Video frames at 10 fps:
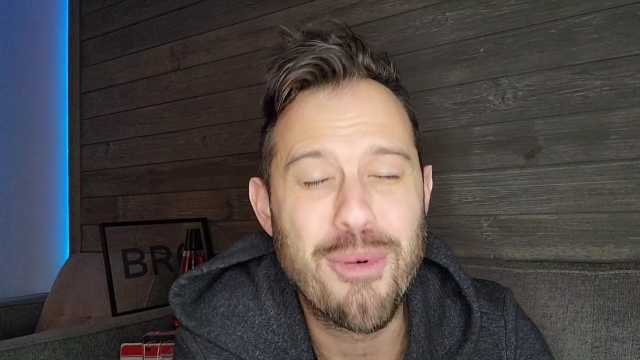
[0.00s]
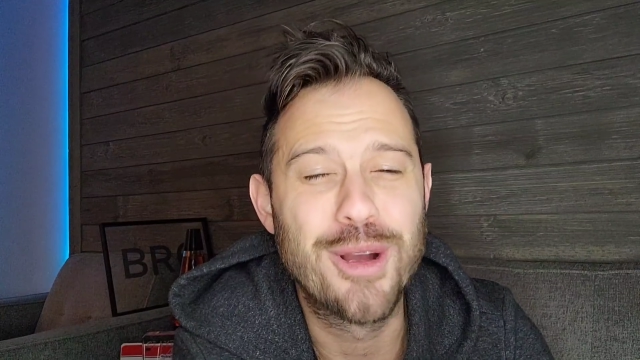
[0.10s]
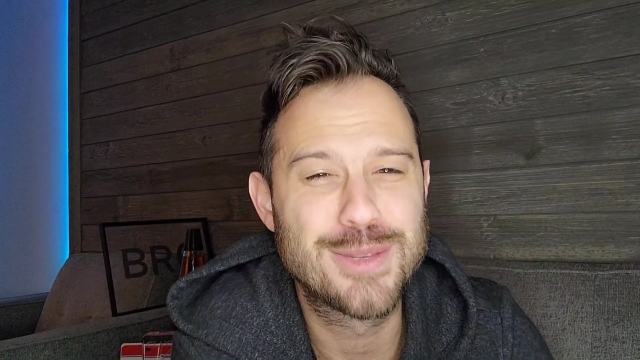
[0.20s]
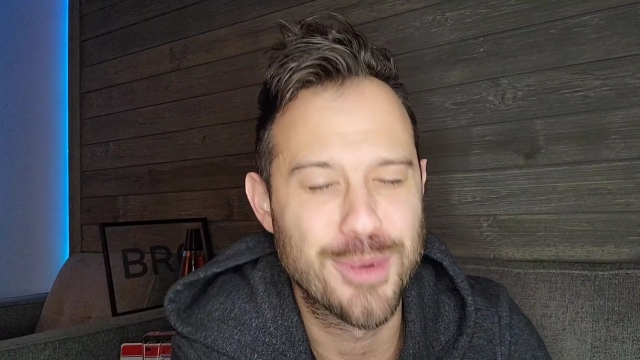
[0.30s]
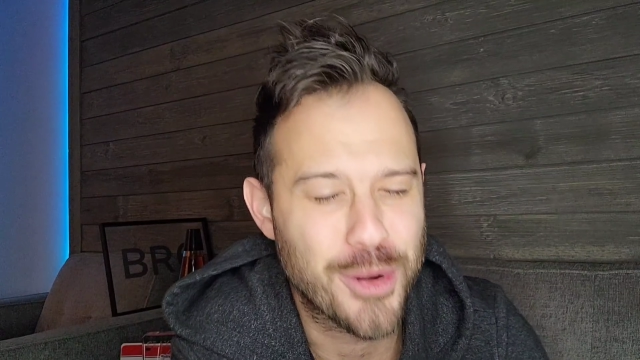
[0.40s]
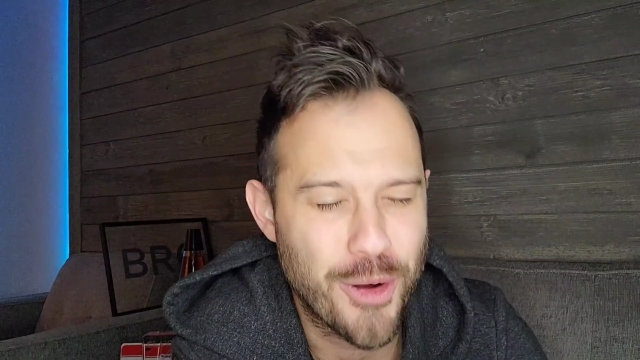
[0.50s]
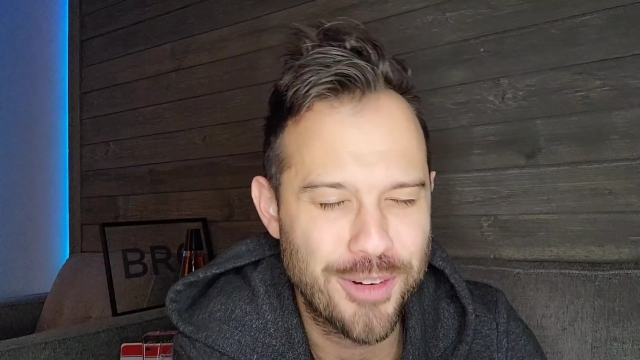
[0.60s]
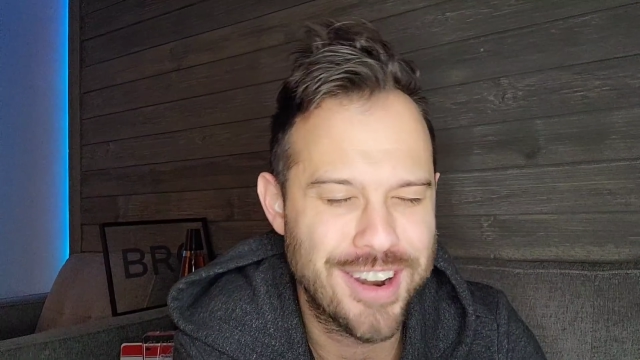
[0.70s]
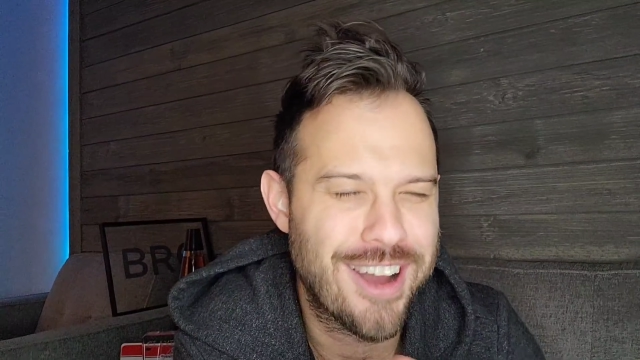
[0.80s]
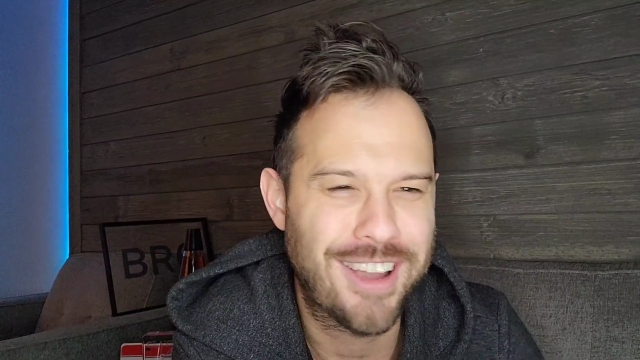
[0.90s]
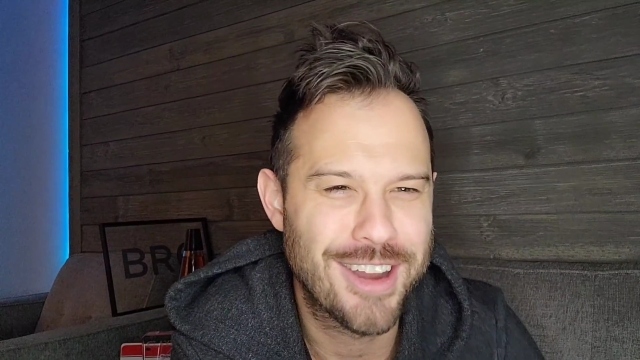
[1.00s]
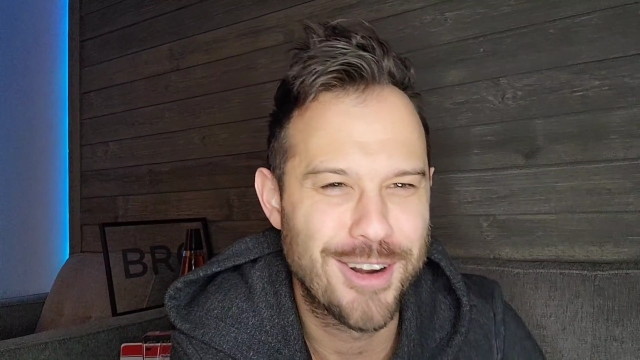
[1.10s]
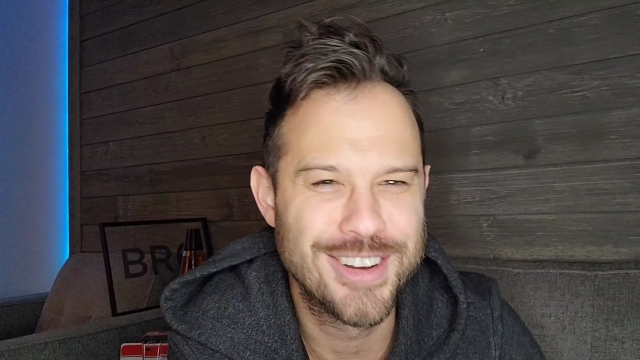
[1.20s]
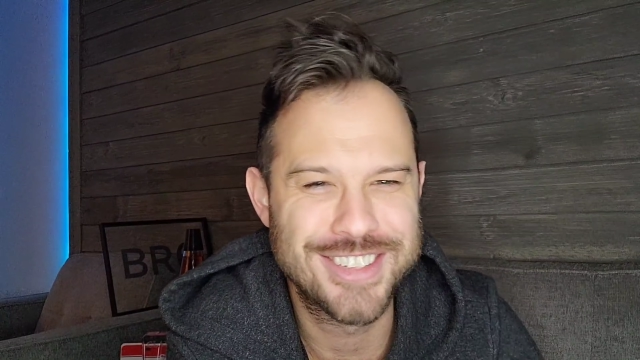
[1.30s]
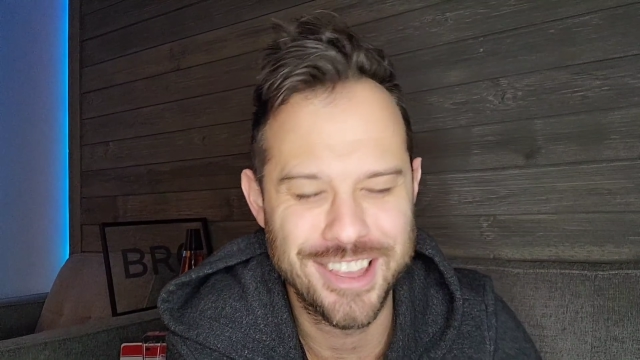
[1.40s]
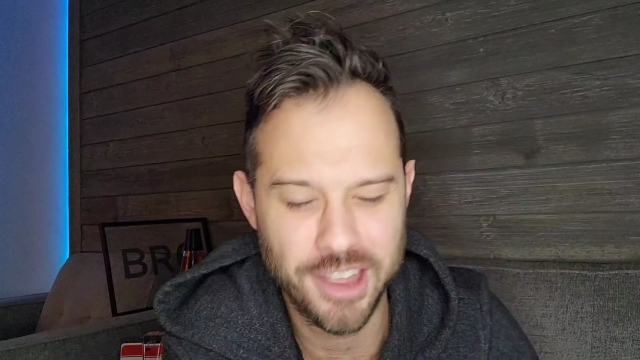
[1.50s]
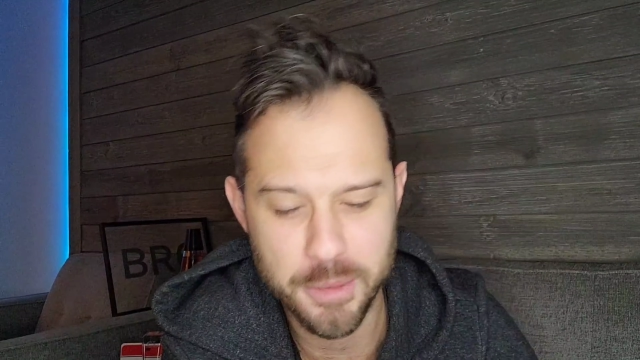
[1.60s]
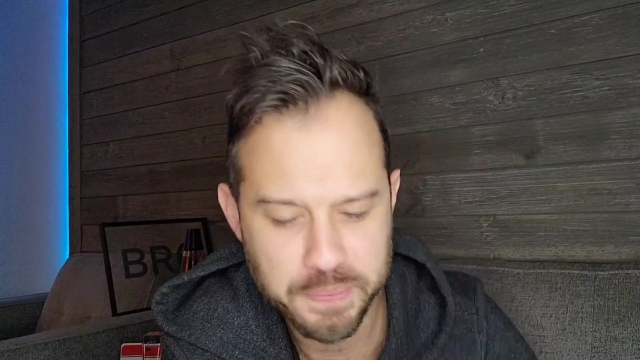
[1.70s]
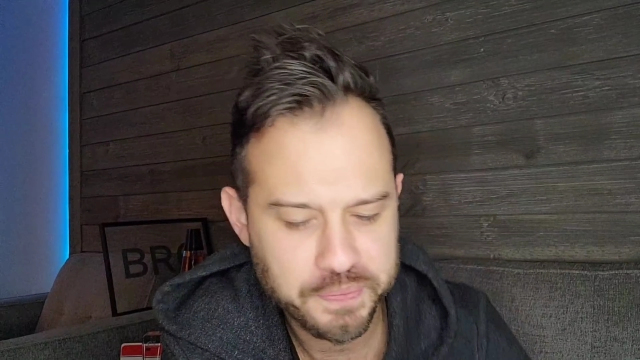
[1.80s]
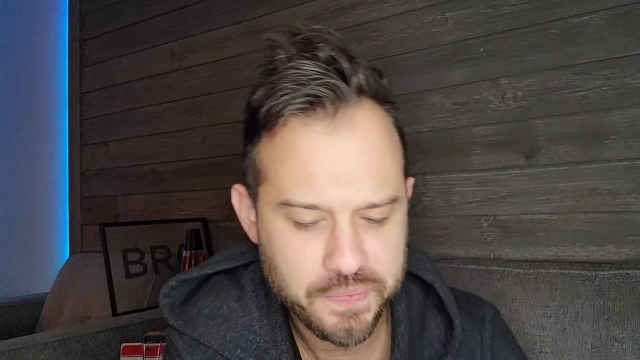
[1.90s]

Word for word: points per coin right now. Kind of hard to say there.